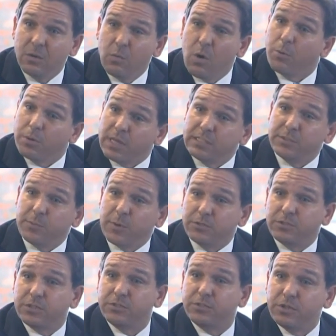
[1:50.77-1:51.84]
What were they
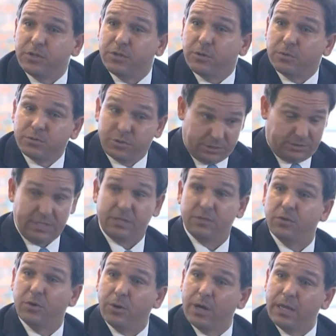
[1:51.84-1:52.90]
supposed to do? Just
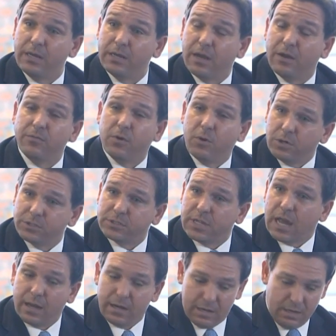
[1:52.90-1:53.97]
ignore it? Of course
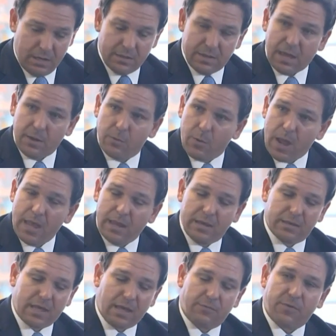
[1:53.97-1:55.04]
not. They
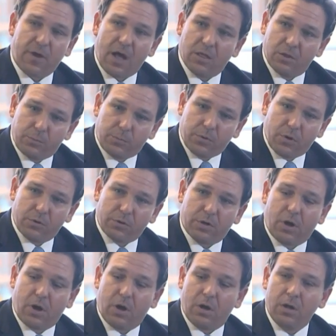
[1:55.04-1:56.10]
went, they followed
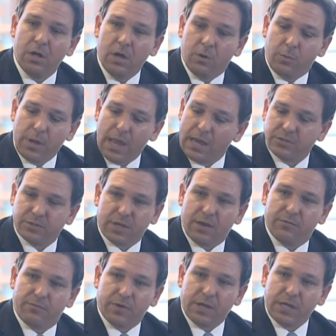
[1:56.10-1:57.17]
protocol. We actually
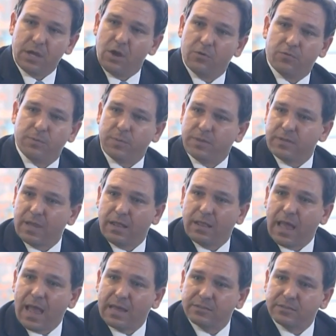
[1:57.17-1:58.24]
have video from the
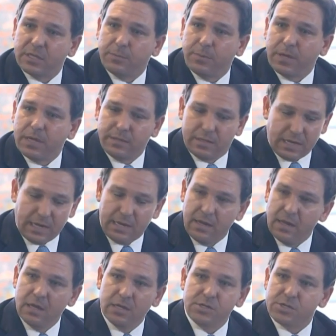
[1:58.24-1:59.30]
Tallahassee
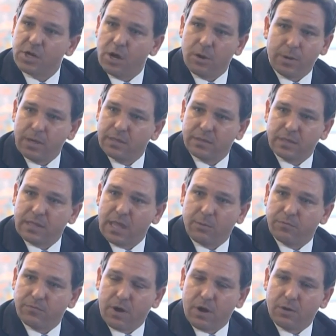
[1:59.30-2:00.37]
PD showing that they
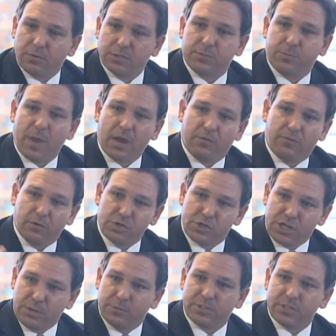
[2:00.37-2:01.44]
were very respectful.
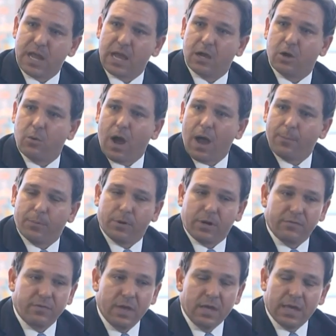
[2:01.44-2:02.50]
She was not
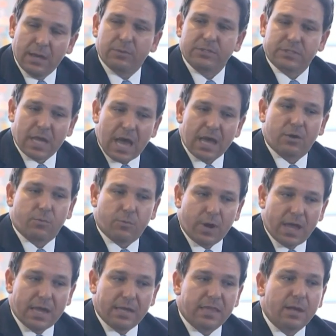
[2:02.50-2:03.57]
cooperative. It was not a
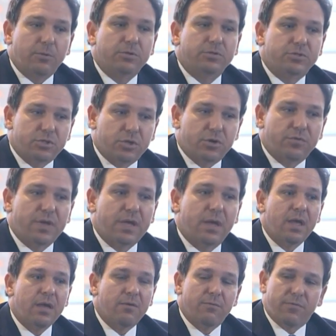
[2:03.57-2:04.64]
raid. They were serving
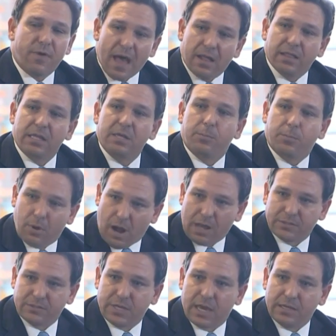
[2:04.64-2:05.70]
valid
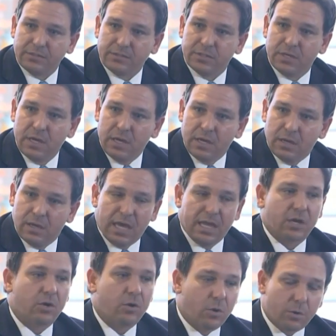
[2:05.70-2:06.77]
process in
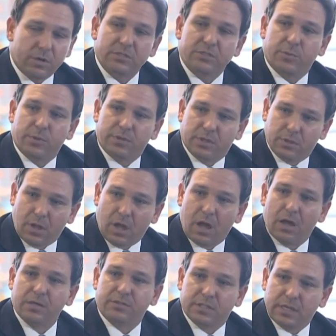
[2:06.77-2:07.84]
accordance with the
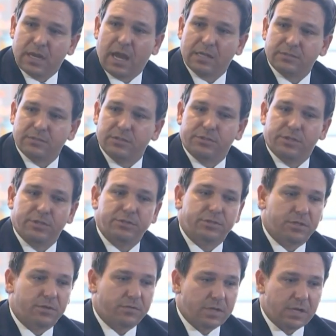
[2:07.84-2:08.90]
laws and
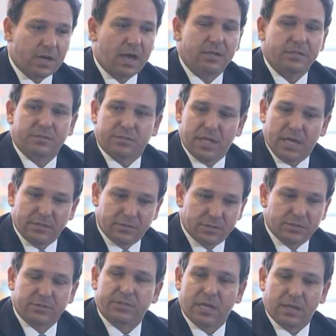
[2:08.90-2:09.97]
constitution of the United States and
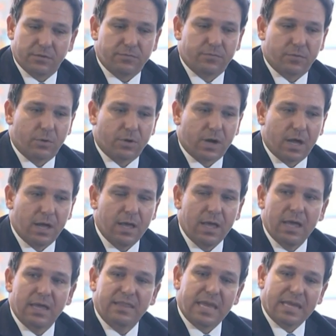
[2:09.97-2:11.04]
the state of
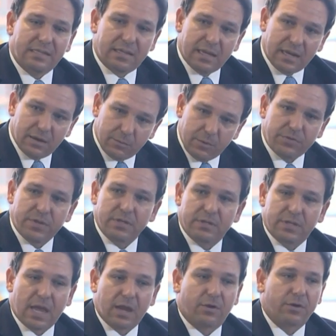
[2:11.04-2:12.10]
Florida. They did it with
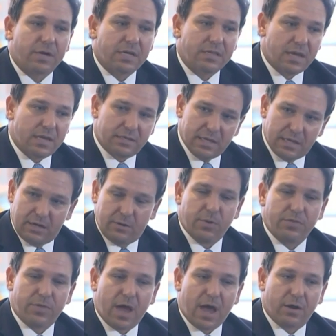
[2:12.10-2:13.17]
integrity. They did it
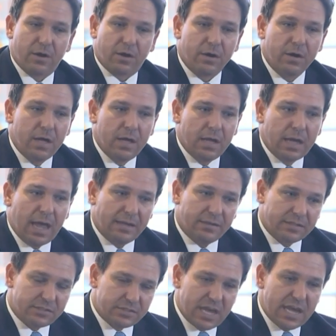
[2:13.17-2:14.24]
with honor. And
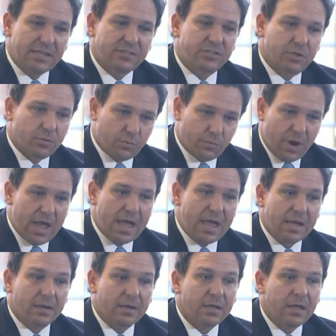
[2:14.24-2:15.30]
to say it's a
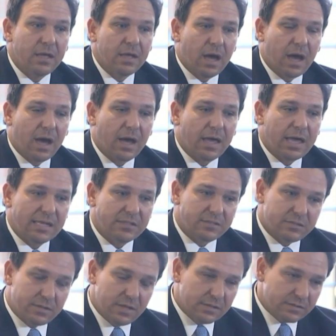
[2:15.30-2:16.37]
raid uh,
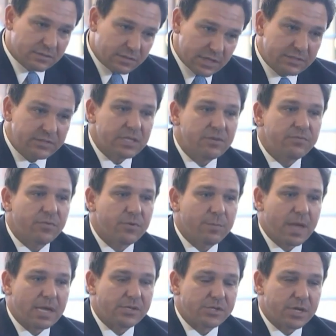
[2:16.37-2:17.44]
is, is
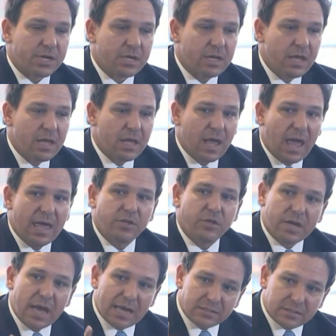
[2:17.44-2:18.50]
disinformation and
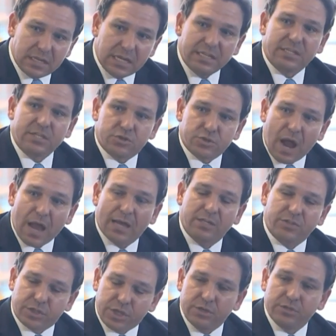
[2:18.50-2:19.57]
you guys need to drive,
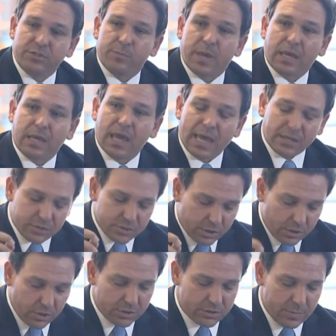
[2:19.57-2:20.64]
excuse me,
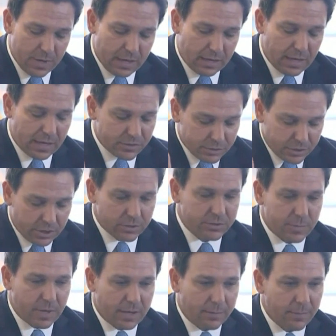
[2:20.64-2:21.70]
excuse me,
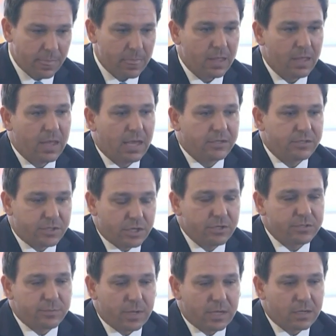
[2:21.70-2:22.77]
excuse me,
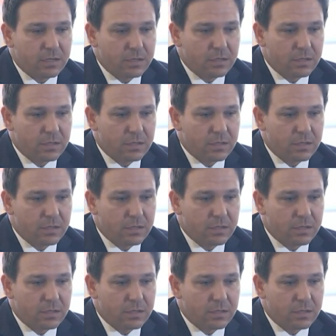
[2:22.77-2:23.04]
excuse me.